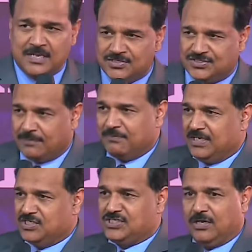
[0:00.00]

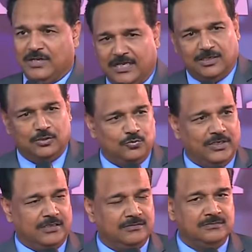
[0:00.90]
Somebody shout hallelujah.
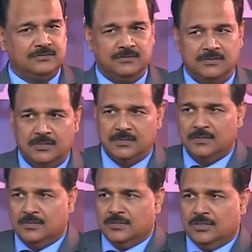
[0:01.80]

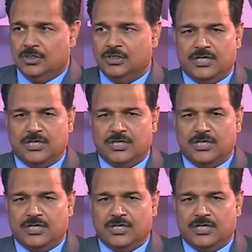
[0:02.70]
Hallelujah.